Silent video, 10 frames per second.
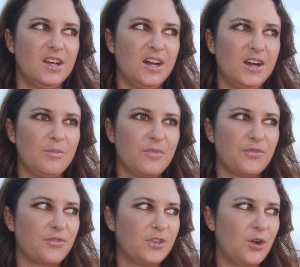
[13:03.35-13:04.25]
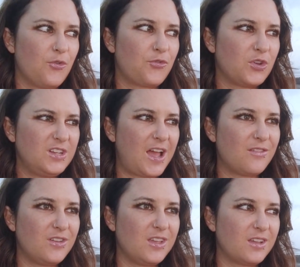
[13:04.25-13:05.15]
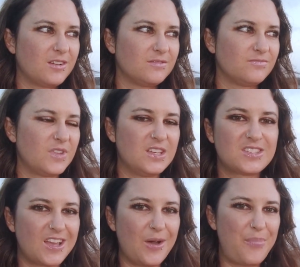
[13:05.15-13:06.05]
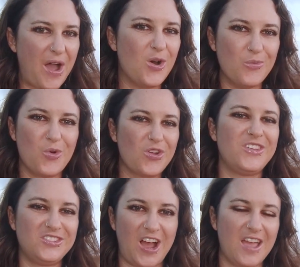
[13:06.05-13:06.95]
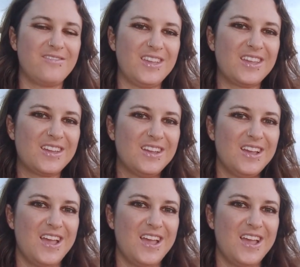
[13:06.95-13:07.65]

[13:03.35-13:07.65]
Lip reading: freediving is about more than diving,